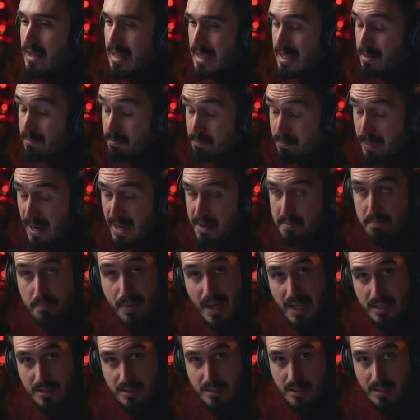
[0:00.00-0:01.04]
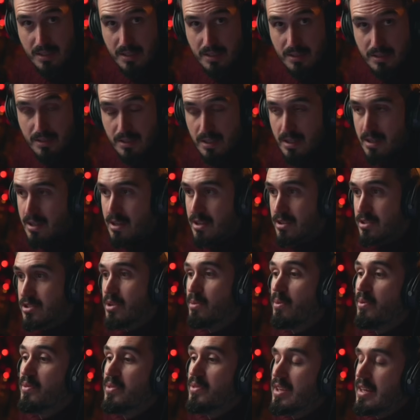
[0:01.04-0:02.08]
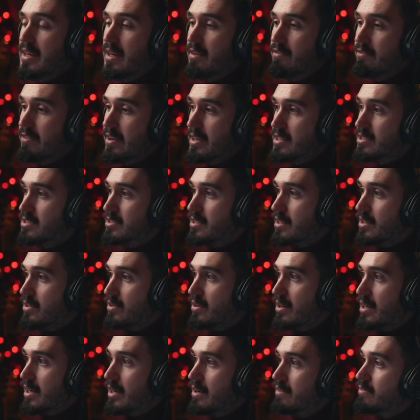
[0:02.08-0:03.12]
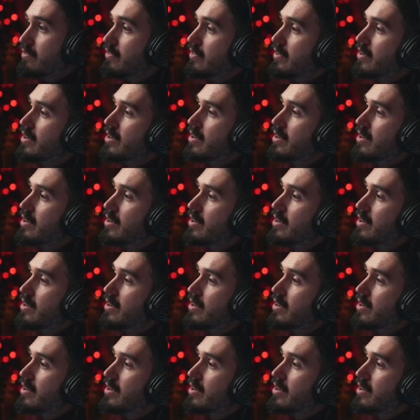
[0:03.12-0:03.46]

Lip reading: it bypasses some of the effects that you have